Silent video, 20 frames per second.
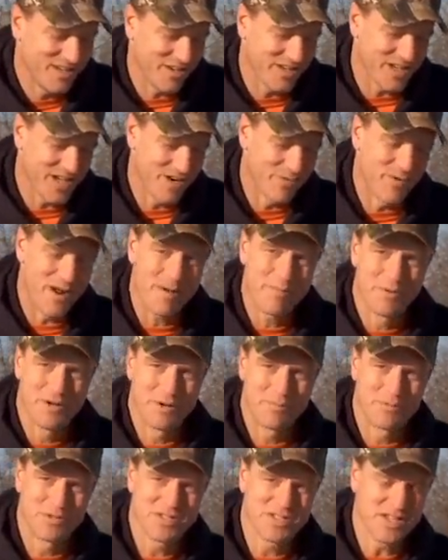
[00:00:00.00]
kind of wrapping
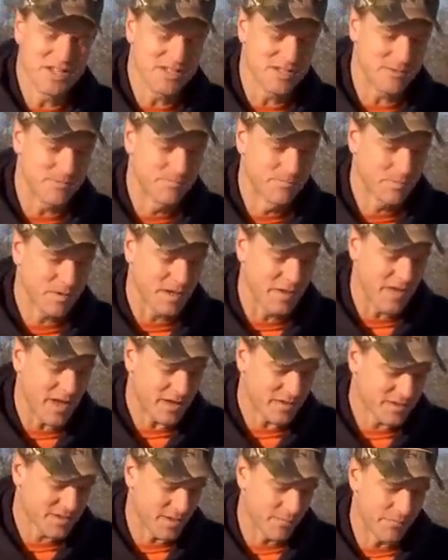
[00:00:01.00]
up the season, and
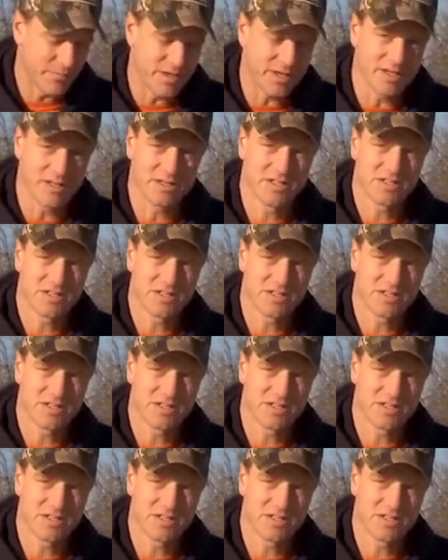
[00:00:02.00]
that something